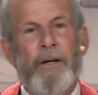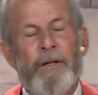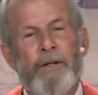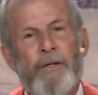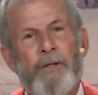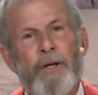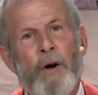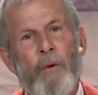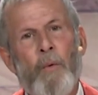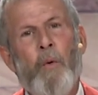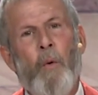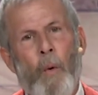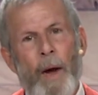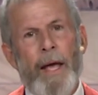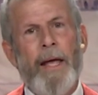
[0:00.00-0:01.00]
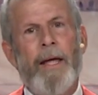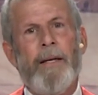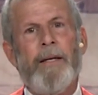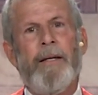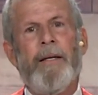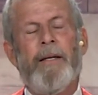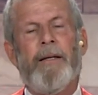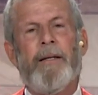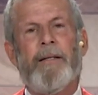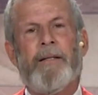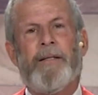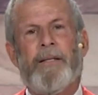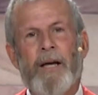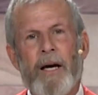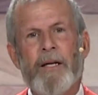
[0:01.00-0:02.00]
So when
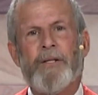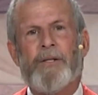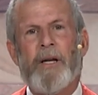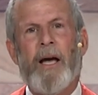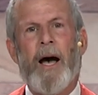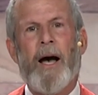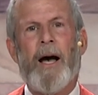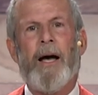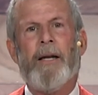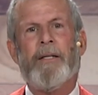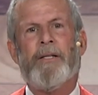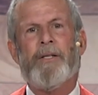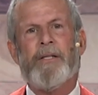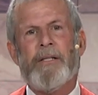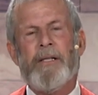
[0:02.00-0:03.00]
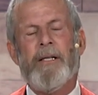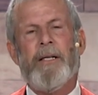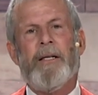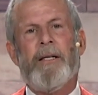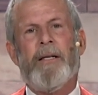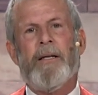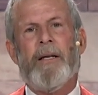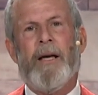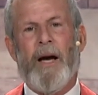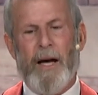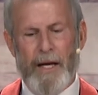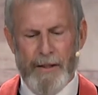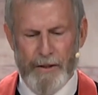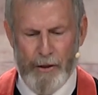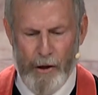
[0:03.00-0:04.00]
does God send
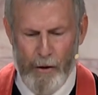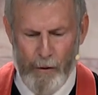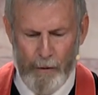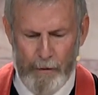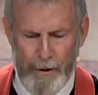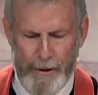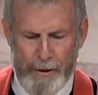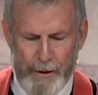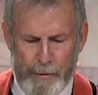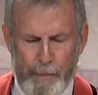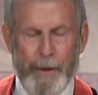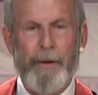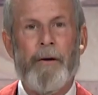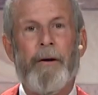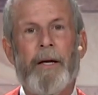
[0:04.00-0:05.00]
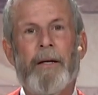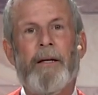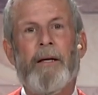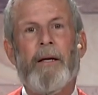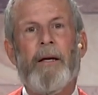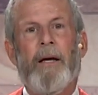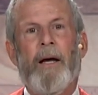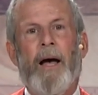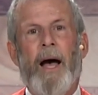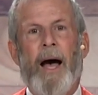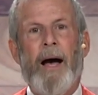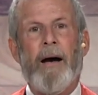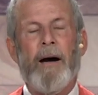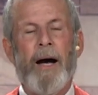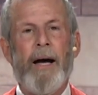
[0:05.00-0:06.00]
God's Holy Spirit?
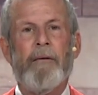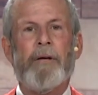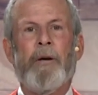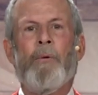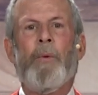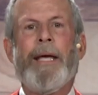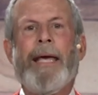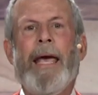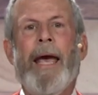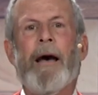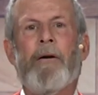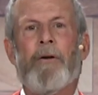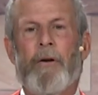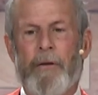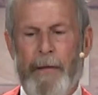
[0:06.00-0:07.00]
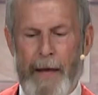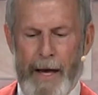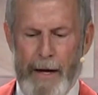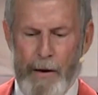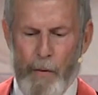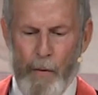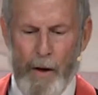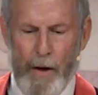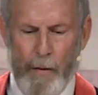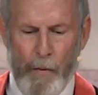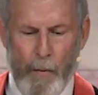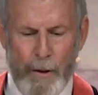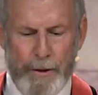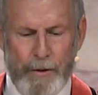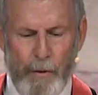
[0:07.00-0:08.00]
How can we count on that?
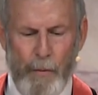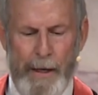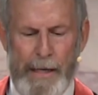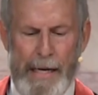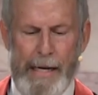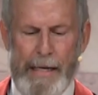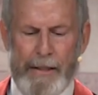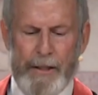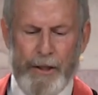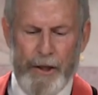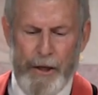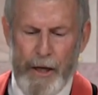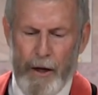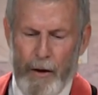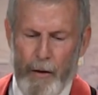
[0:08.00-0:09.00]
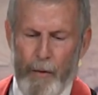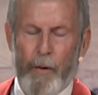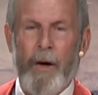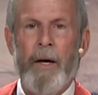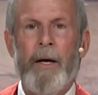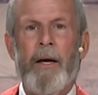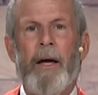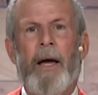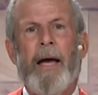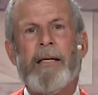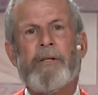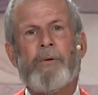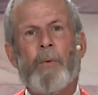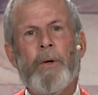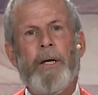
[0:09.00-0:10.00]
What do we need to know
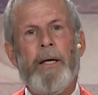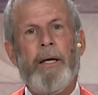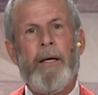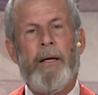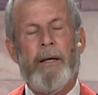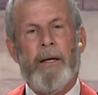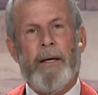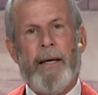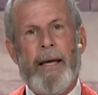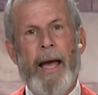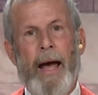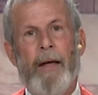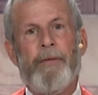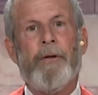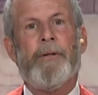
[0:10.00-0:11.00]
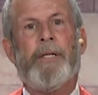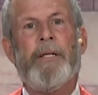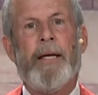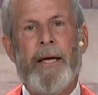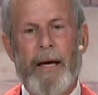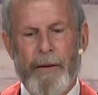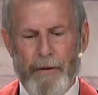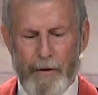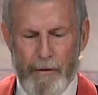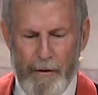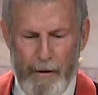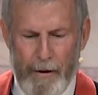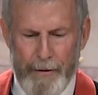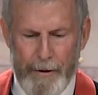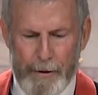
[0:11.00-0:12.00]
as we gather together
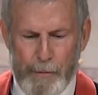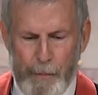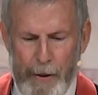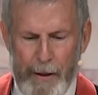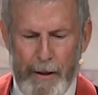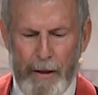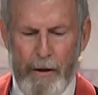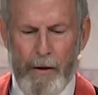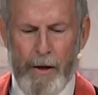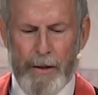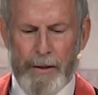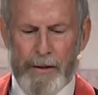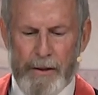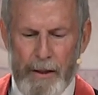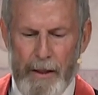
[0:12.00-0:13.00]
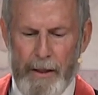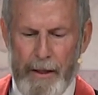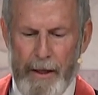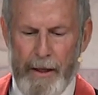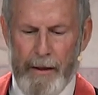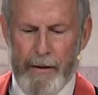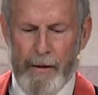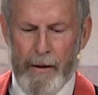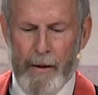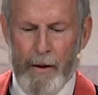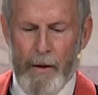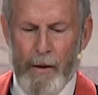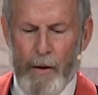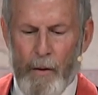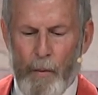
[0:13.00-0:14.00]
on this Pentecost Sunday?
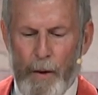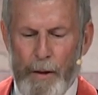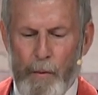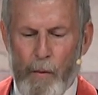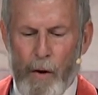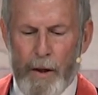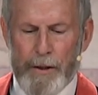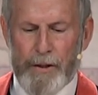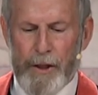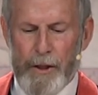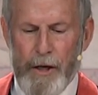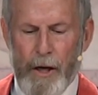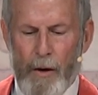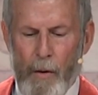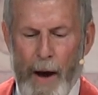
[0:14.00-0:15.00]
We want to know